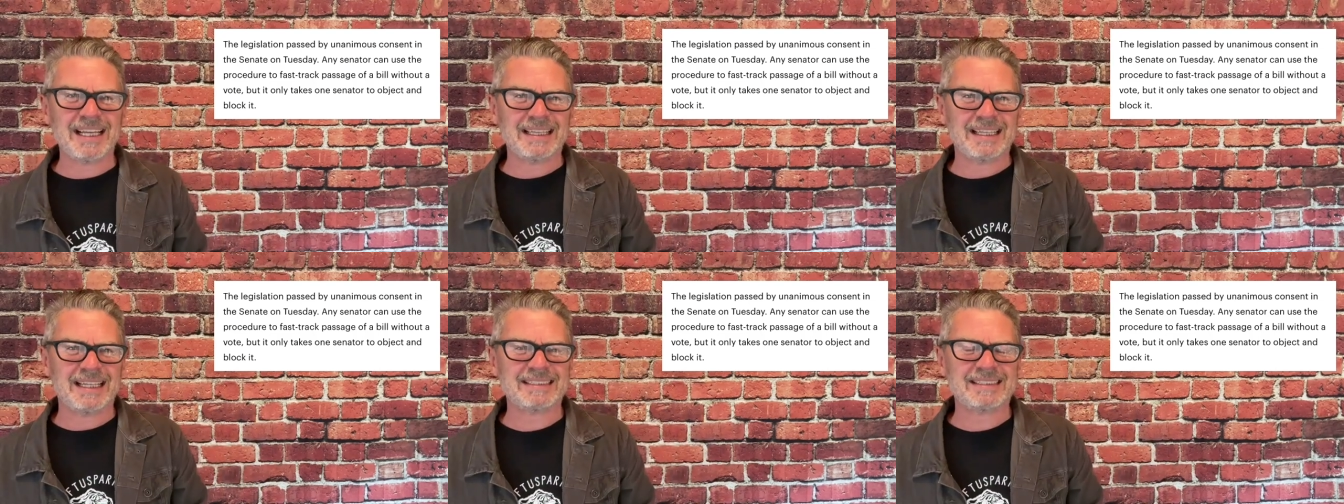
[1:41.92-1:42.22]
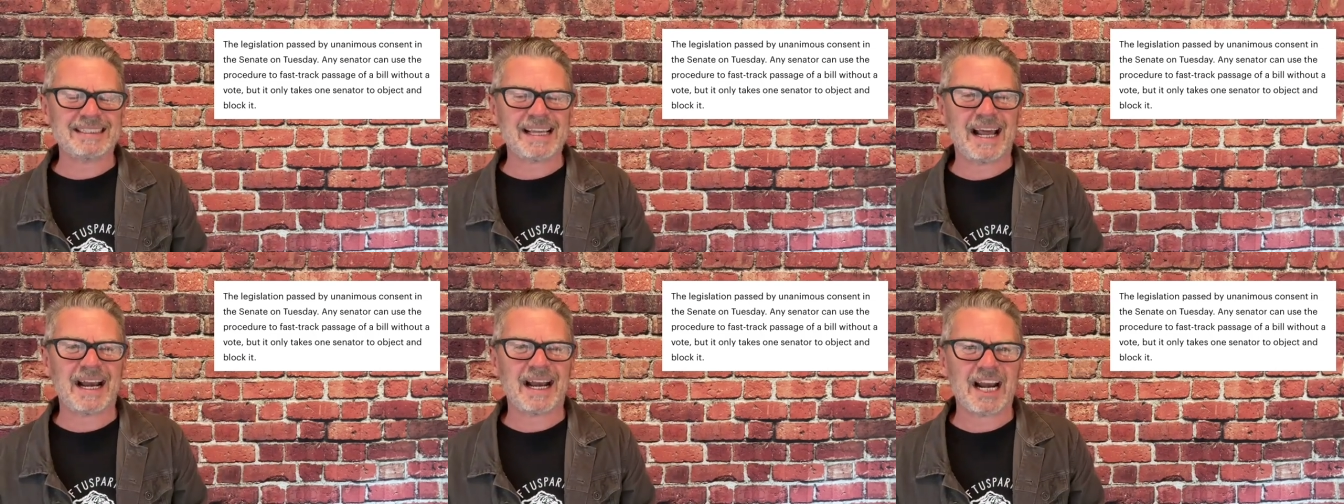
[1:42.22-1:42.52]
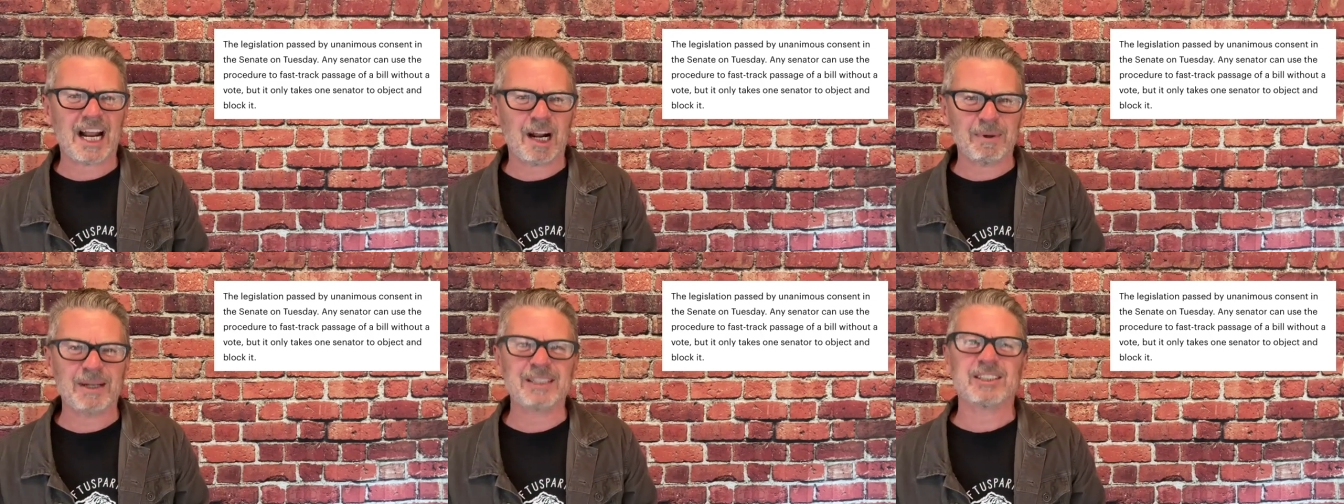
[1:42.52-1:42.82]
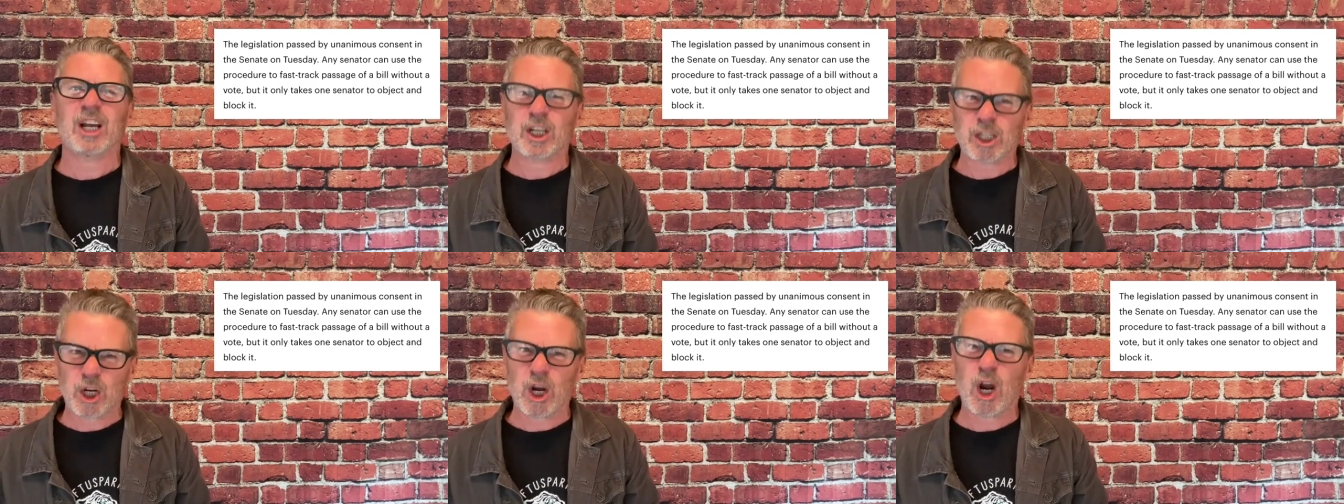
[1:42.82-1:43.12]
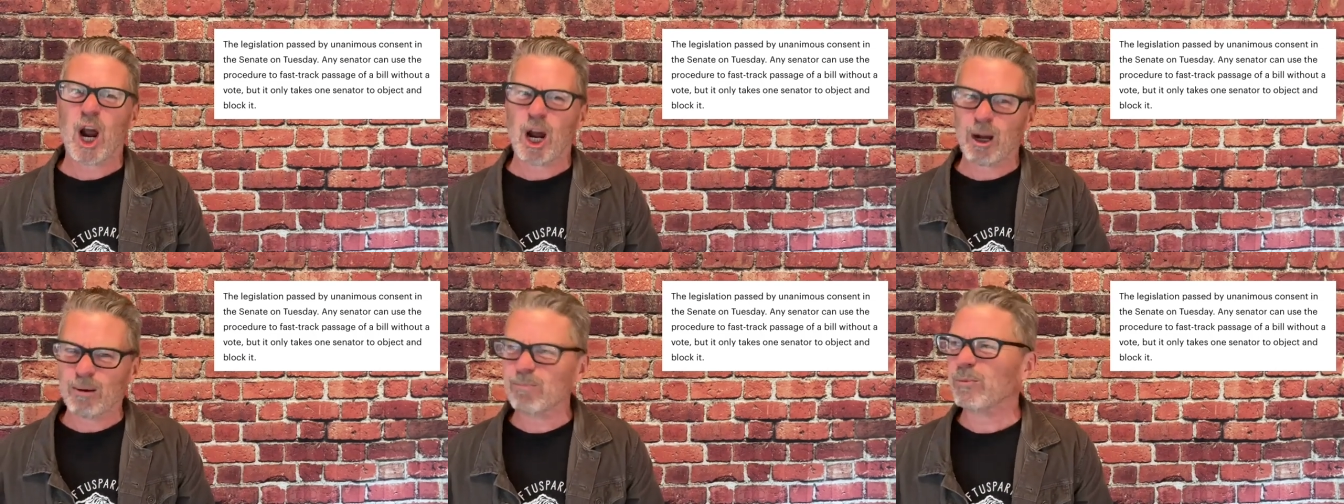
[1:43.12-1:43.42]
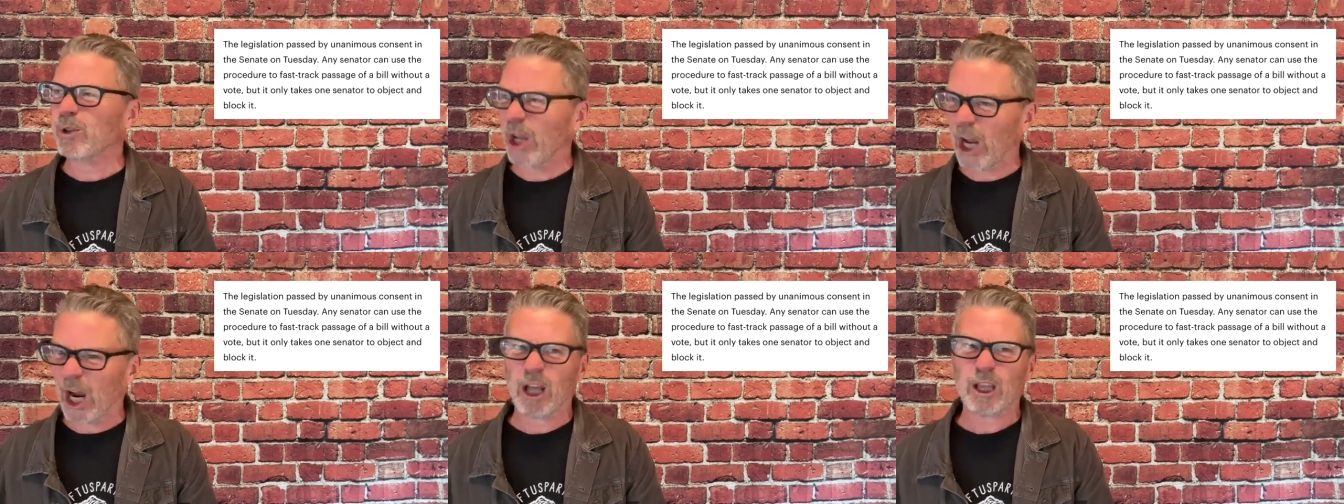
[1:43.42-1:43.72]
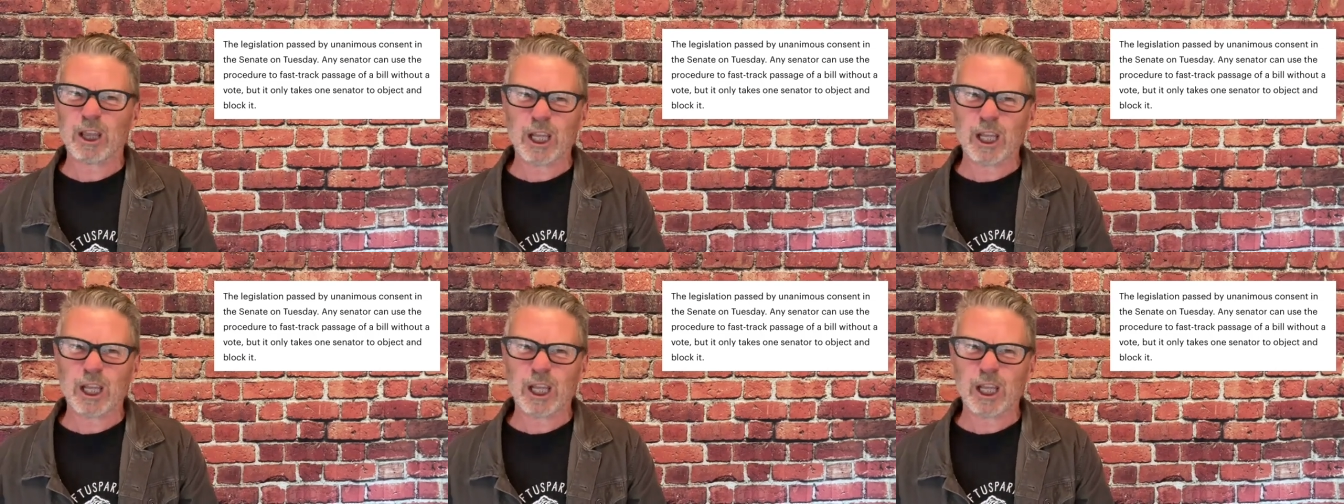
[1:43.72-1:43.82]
in the Senate. Everybody's like, yeah,